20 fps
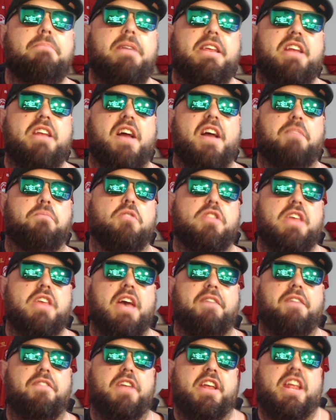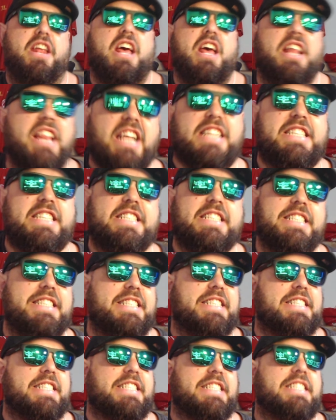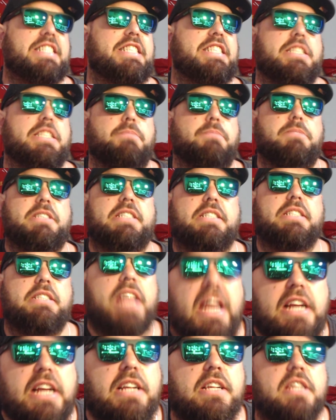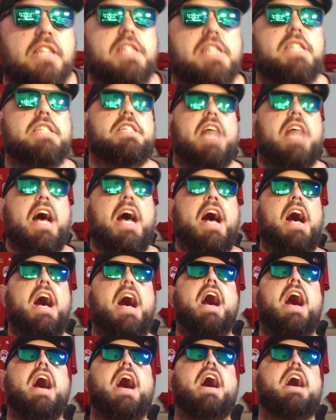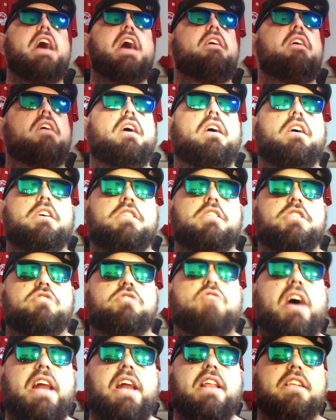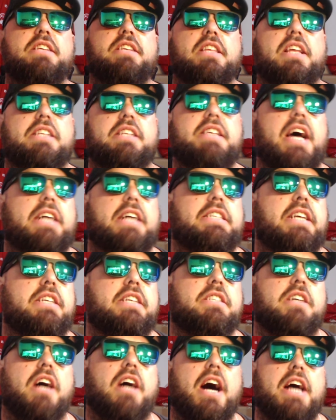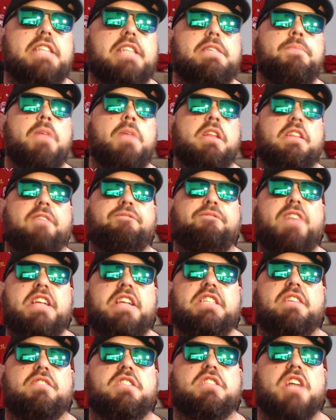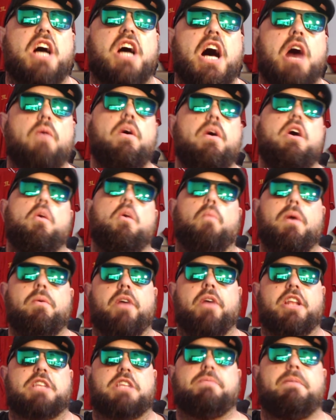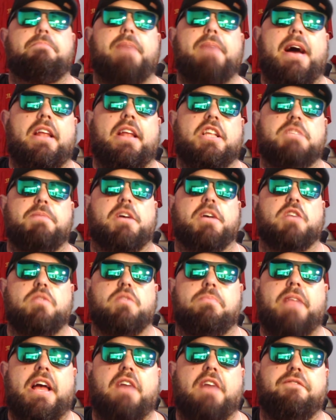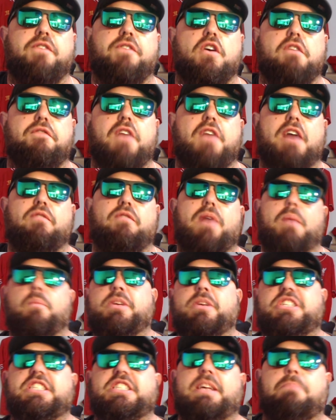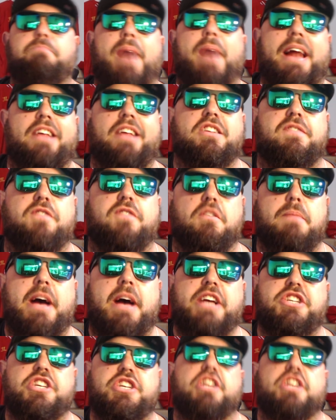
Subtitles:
you have to put the effort in. Let's get into the custom tactics. Straight into the tactics, guys. Defensive style, we want it to be balanced because we're playing a 4-5-1, which is a balanced formation.